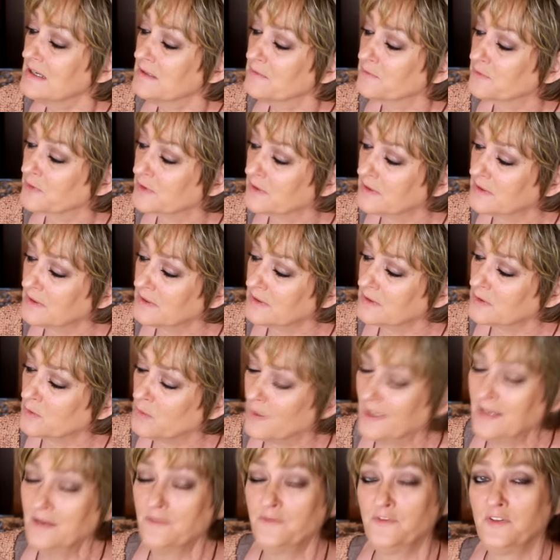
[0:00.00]
For
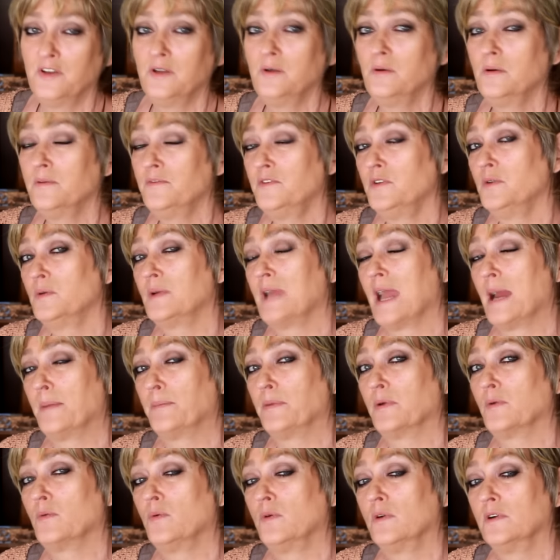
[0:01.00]
quite a few of you
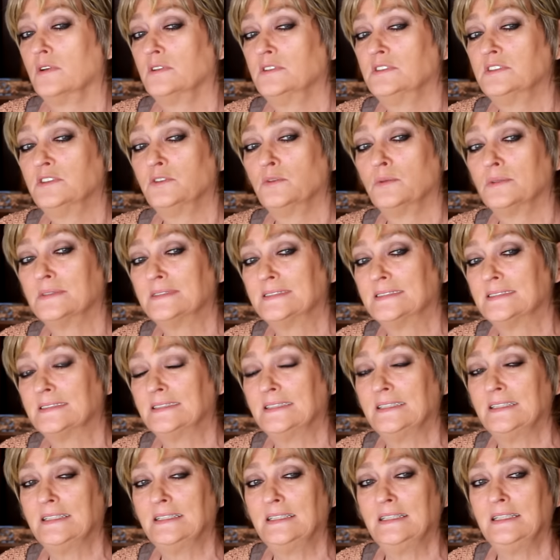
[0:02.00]
Capricorns, you'll
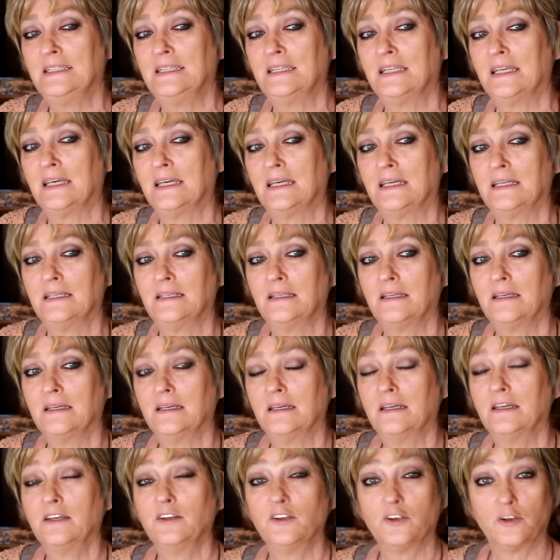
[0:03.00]
see that
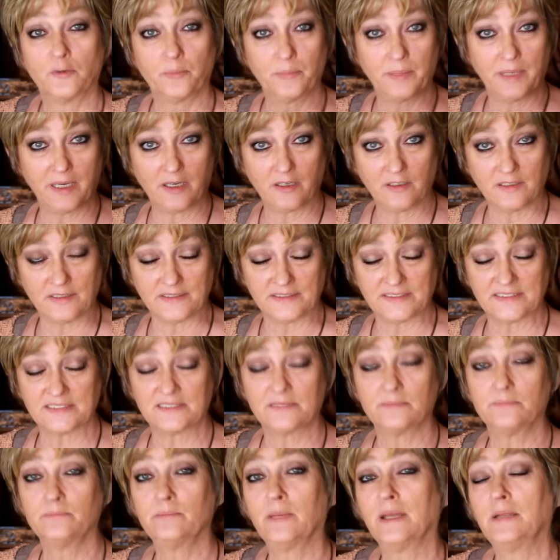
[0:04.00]
your
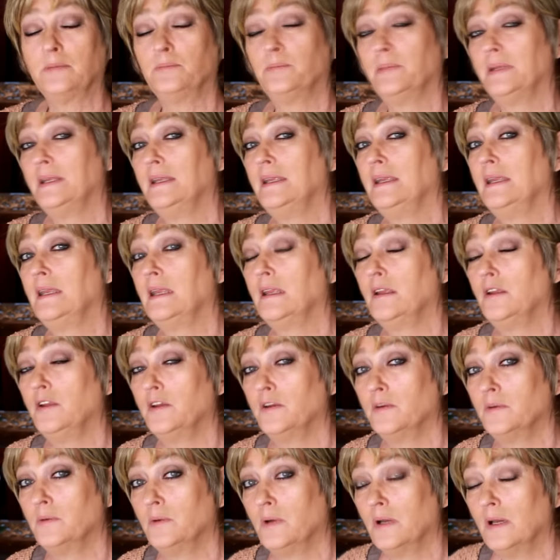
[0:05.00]
parents might be needing
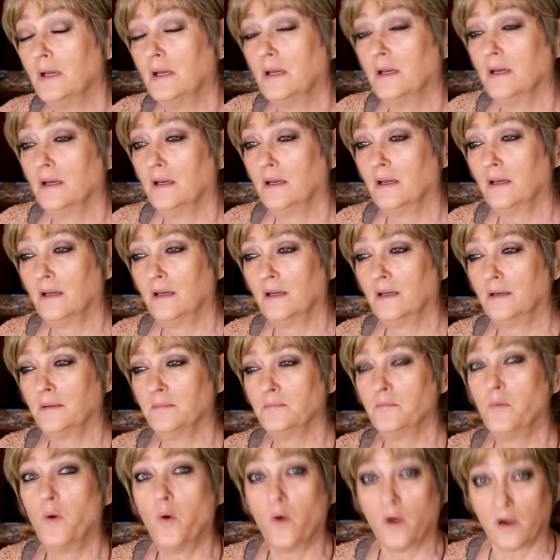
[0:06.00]
you
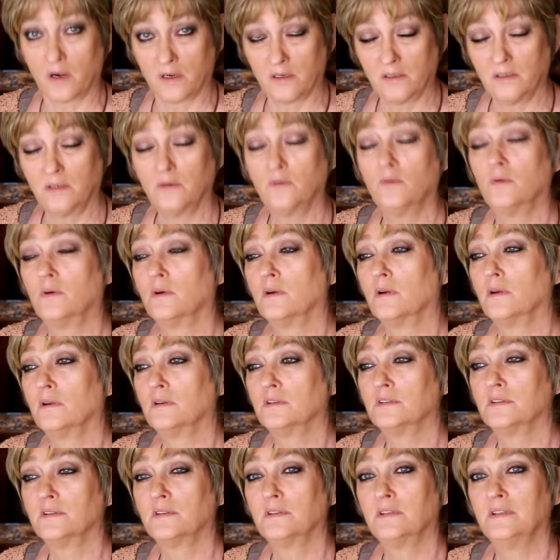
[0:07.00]
more, or
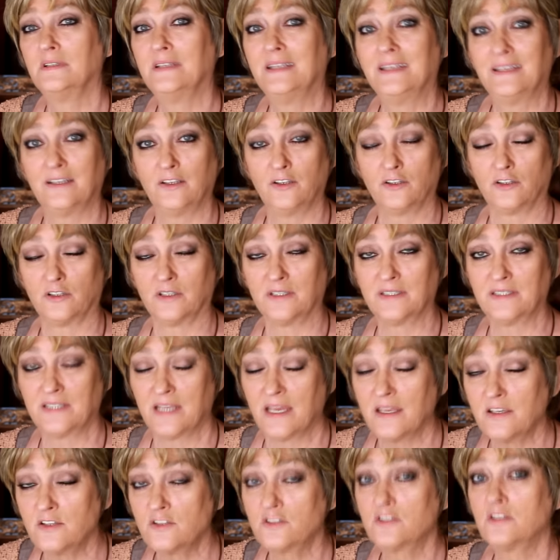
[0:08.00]
needing your
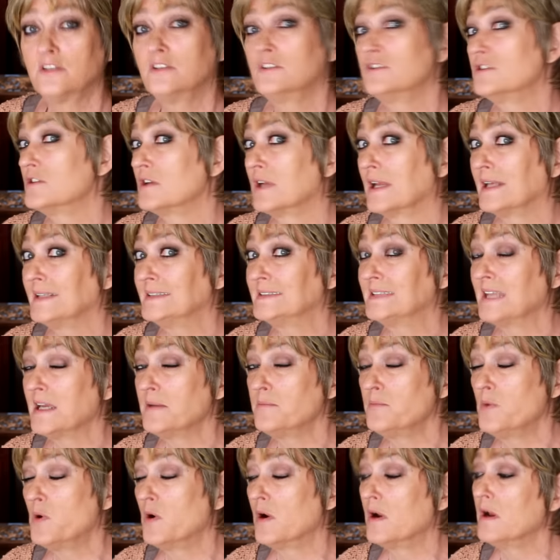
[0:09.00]
attention, should I say,
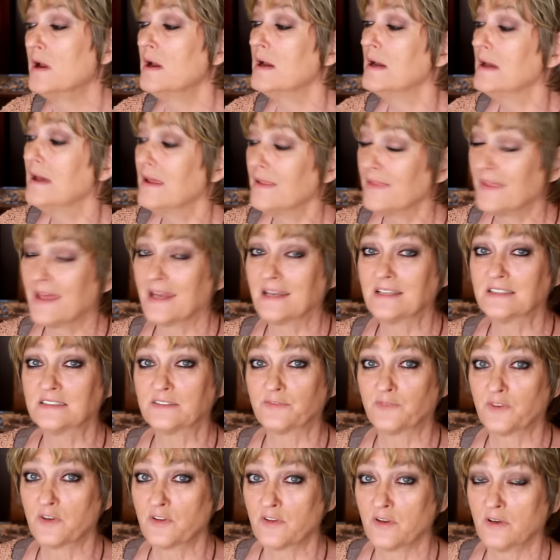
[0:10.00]
more. That is
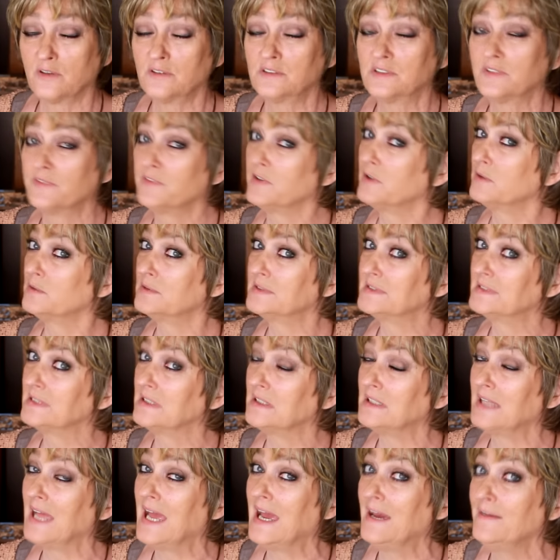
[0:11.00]
for those of you
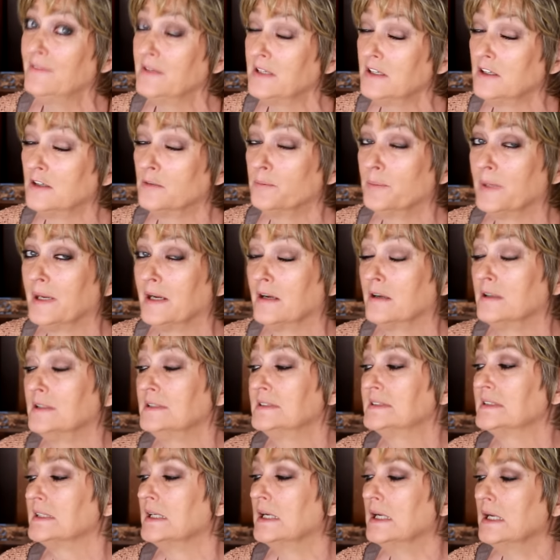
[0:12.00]
still having your
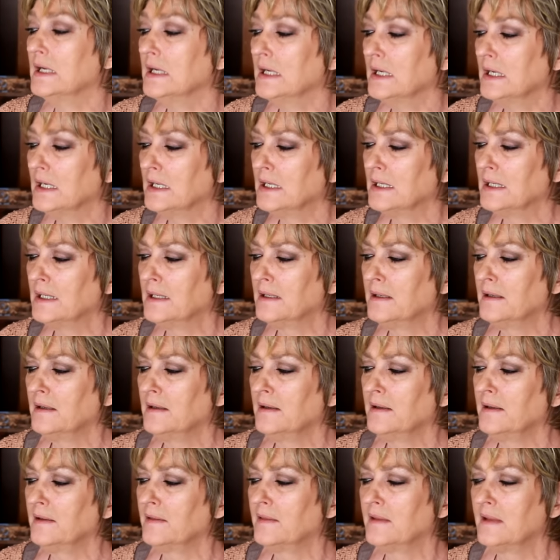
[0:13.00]
parents.
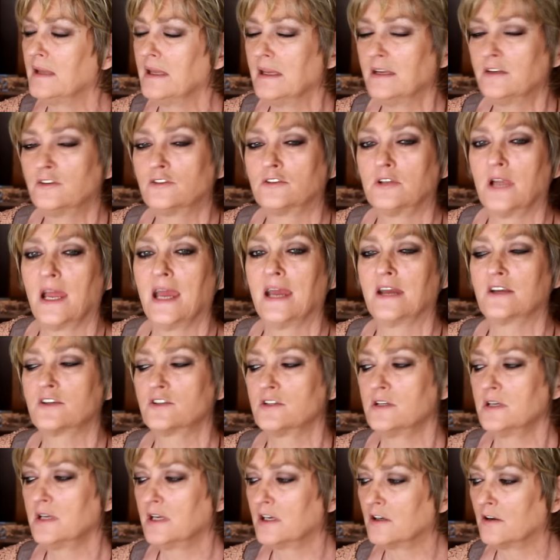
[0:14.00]
The
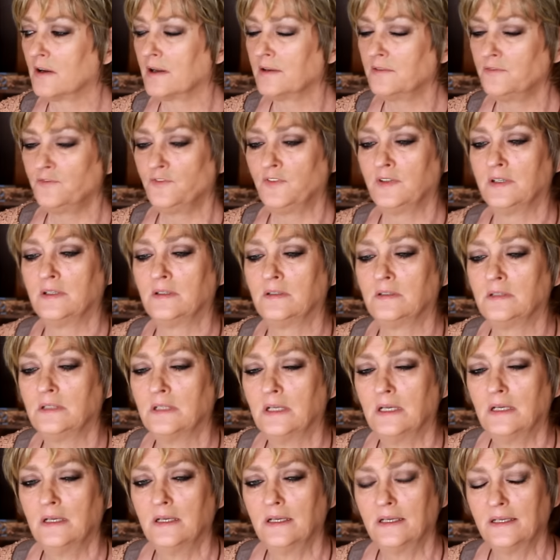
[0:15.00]
interaction here, I feel,
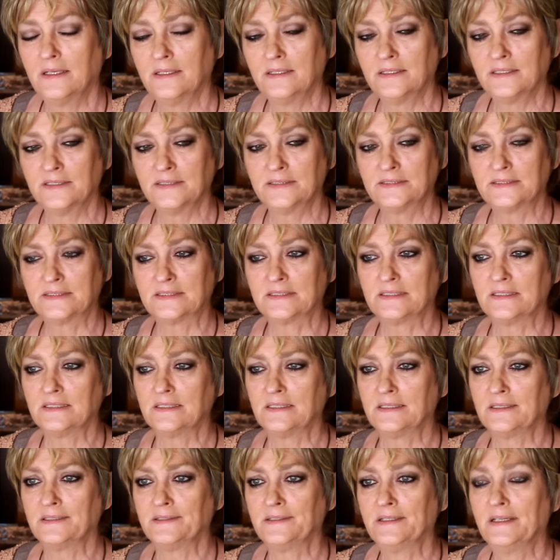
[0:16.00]
is
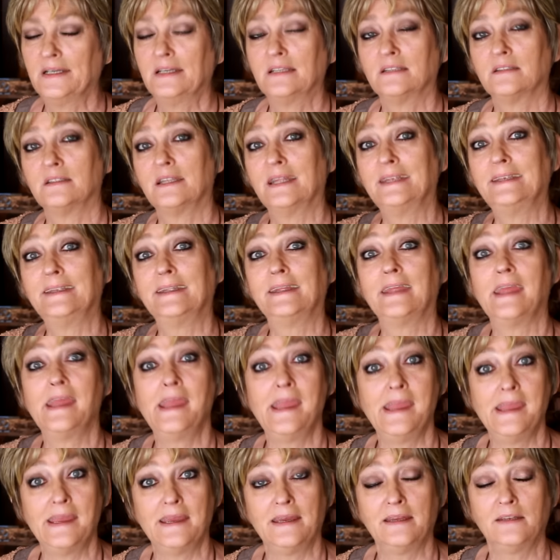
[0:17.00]
lending a
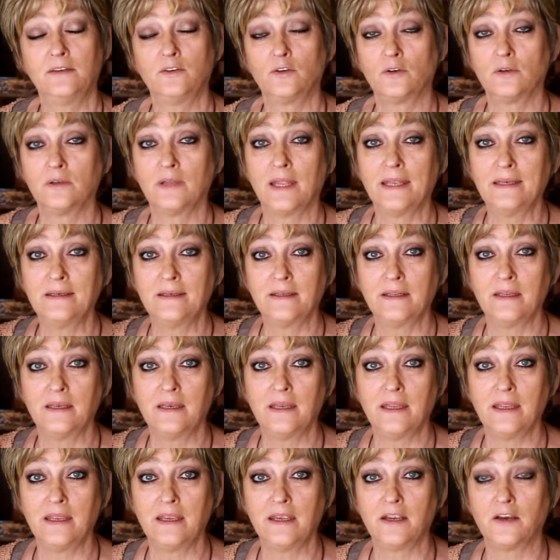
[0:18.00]
hand or lending
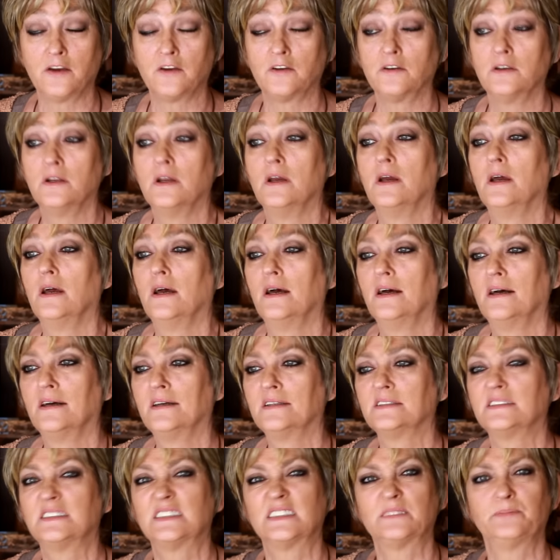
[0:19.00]
an ear,
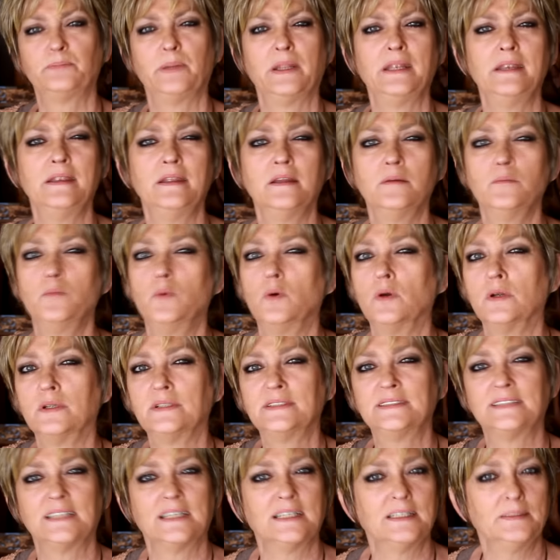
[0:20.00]
spending more
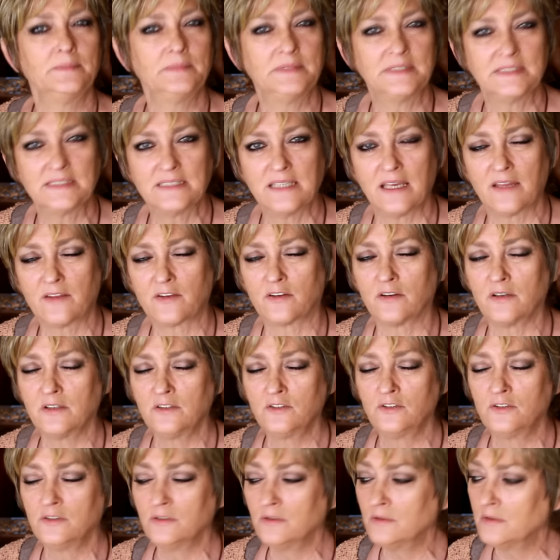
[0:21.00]
time together,
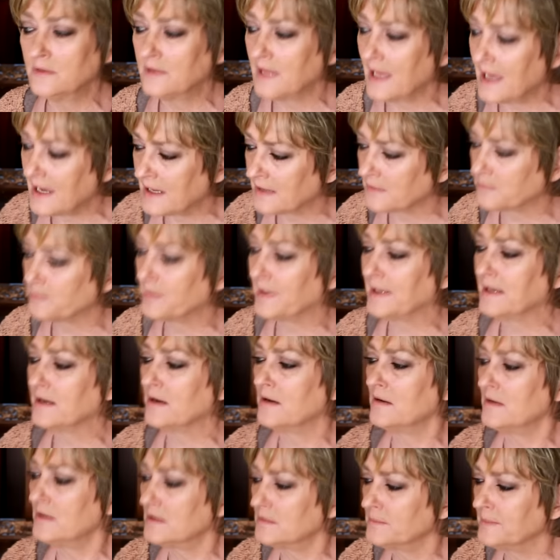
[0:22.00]
and do that by
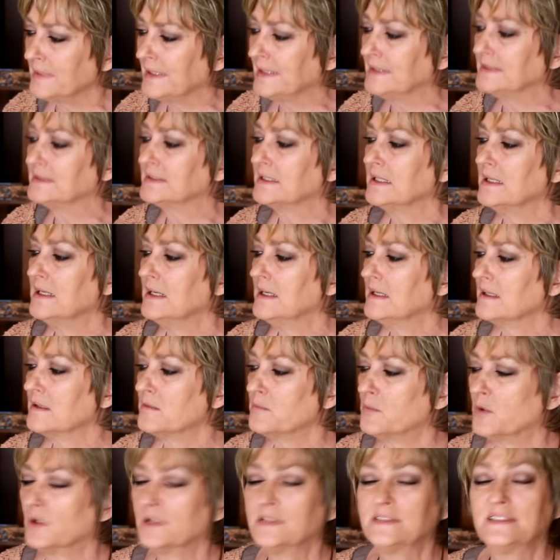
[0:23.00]
all means. The
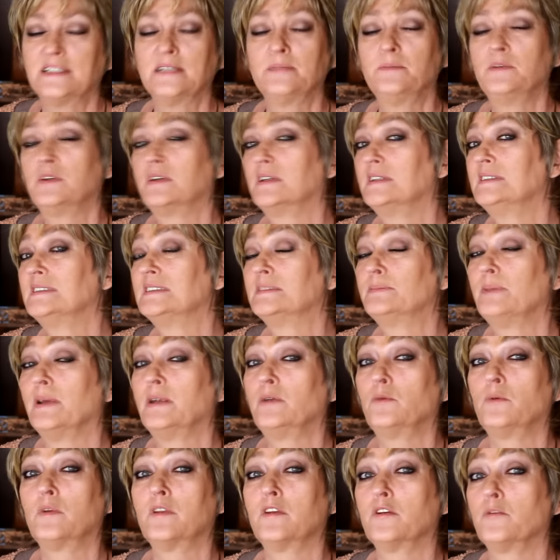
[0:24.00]
more time you can
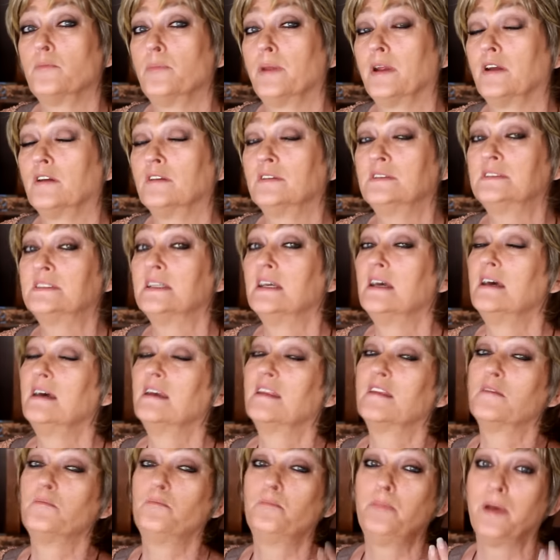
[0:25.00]
spend with your parents,
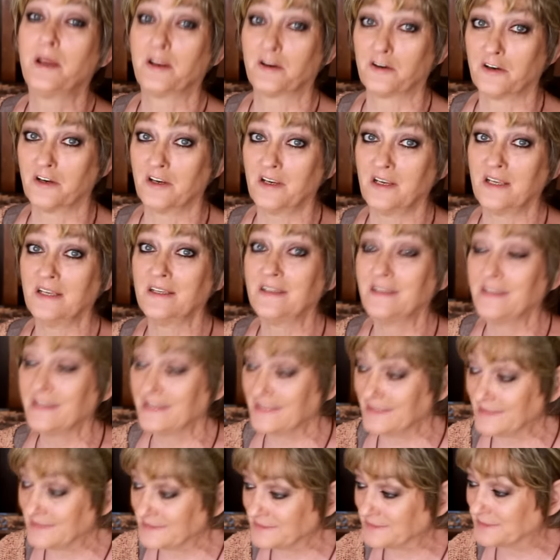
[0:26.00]
the better it
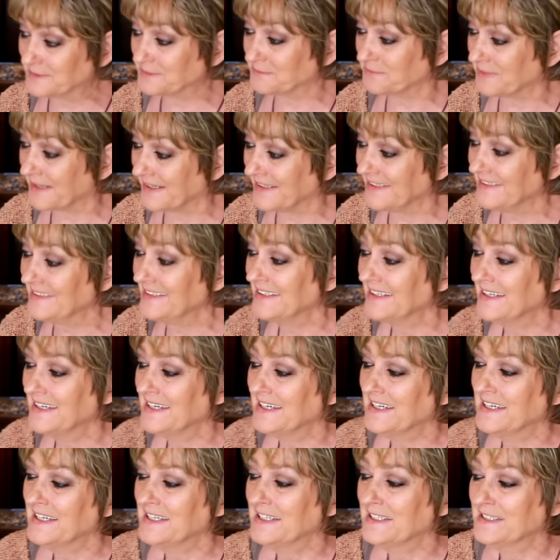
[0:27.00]
is, right?
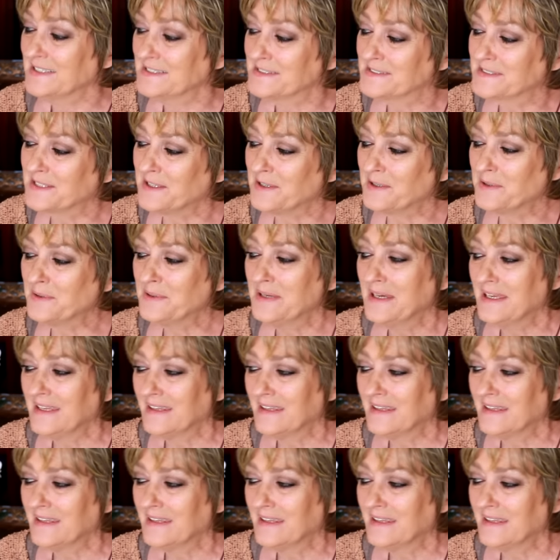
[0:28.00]
So